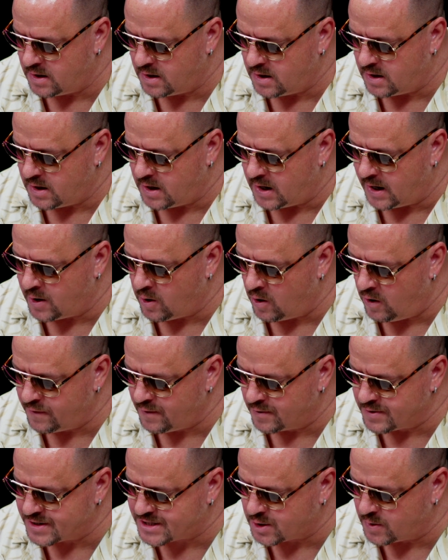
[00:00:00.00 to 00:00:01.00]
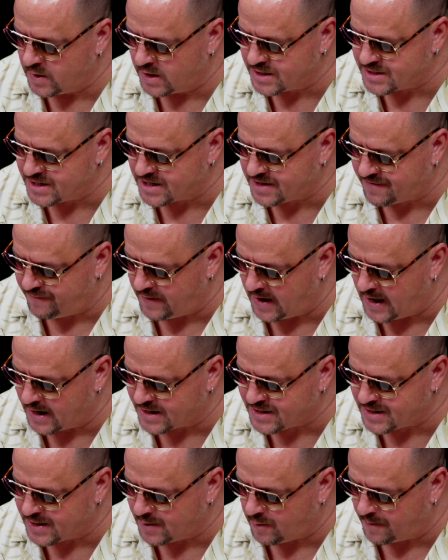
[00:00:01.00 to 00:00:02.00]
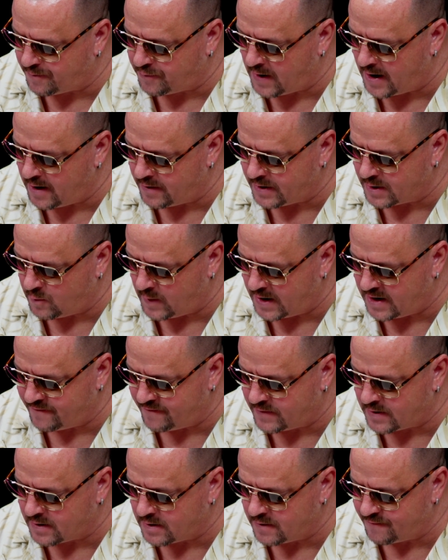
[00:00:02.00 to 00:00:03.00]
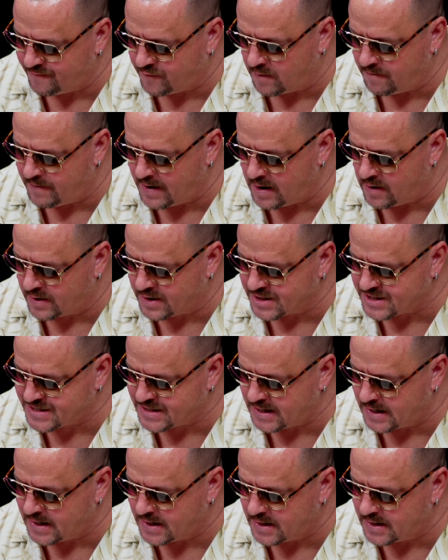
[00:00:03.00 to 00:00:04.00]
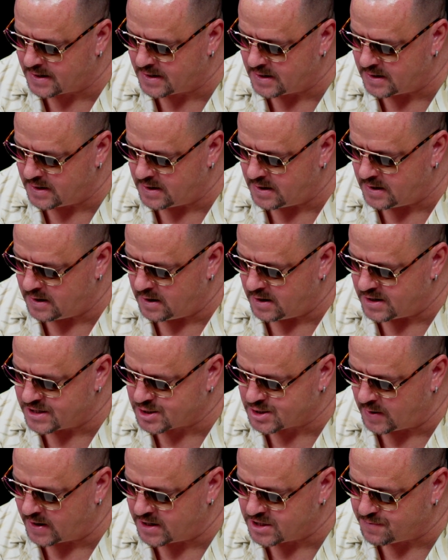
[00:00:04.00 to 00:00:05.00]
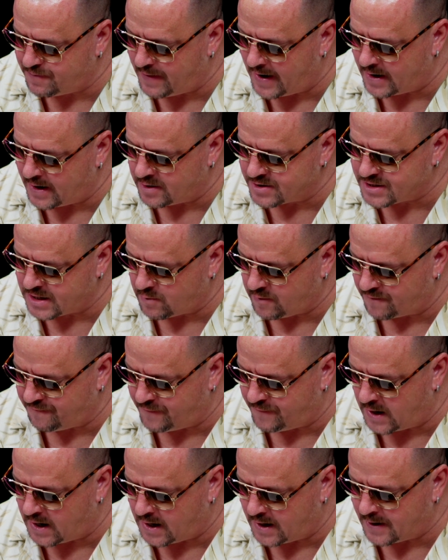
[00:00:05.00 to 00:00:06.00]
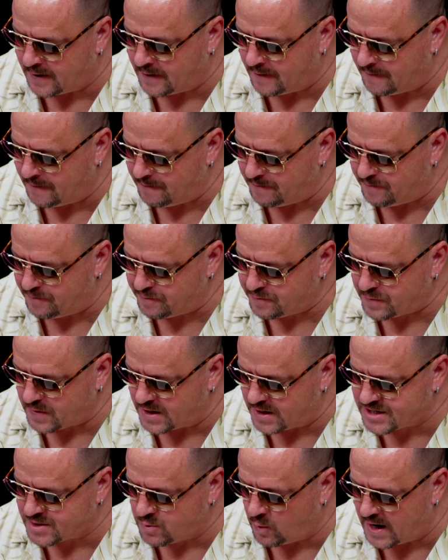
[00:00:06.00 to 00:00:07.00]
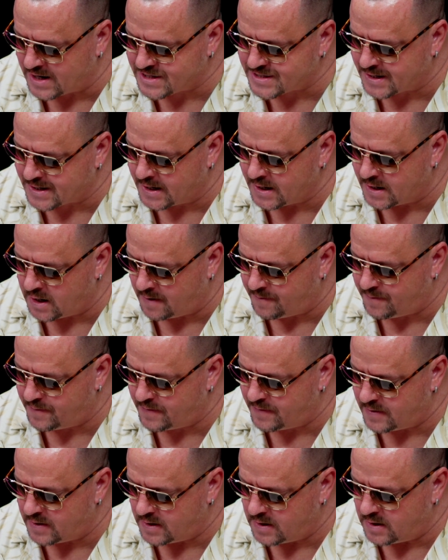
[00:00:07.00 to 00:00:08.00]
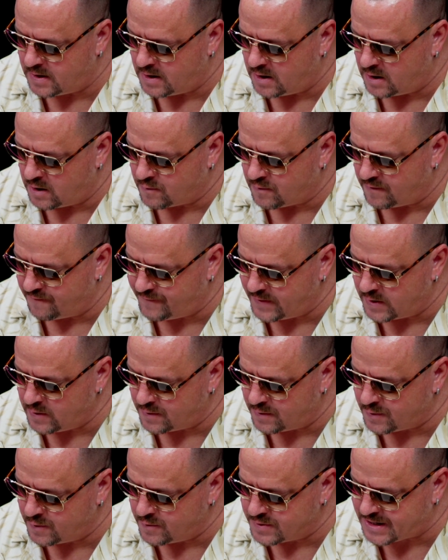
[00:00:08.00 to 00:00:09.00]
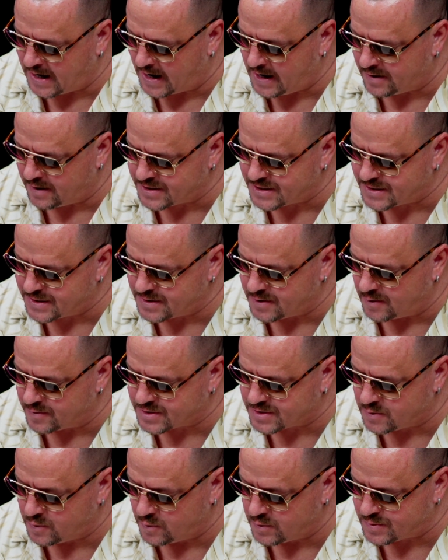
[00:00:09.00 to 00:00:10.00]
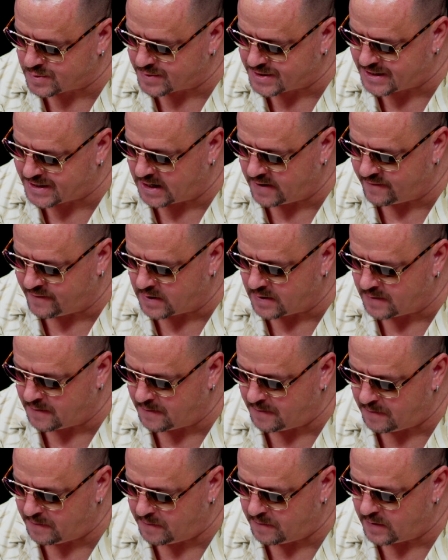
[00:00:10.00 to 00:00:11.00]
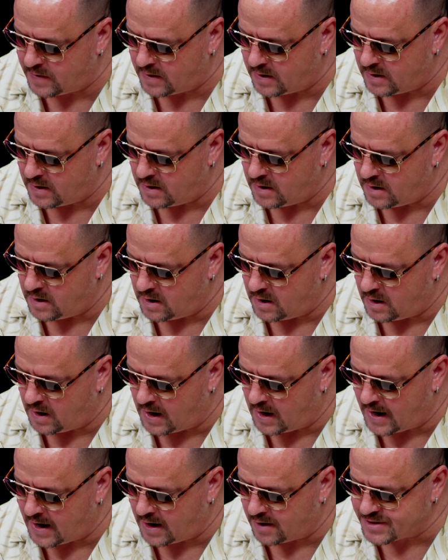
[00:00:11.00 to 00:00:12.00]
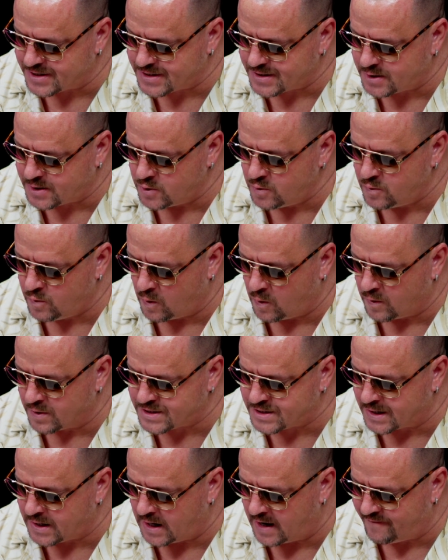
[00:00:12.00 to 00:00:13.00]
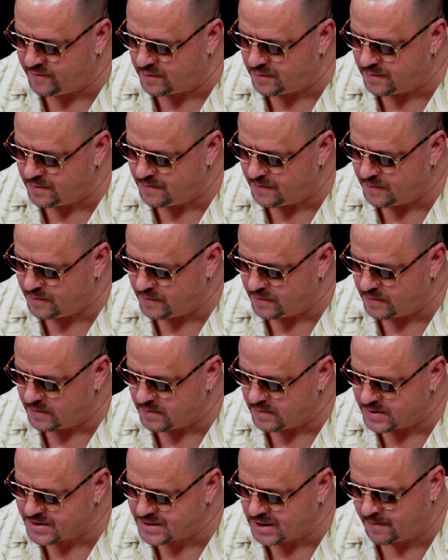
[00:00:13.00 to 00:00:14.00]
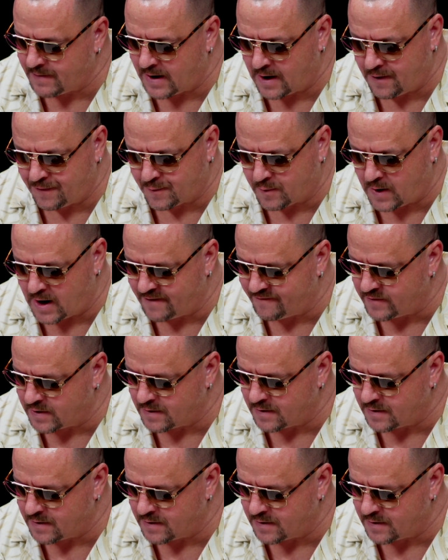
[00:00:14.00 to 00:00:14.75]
and all those treasonous flags that they were proudly waving for America's sake, strange banners they were flying, swastika'd up, revealed whose house those ghouls were saving, a house 2 wars had leveled, somehow thriving.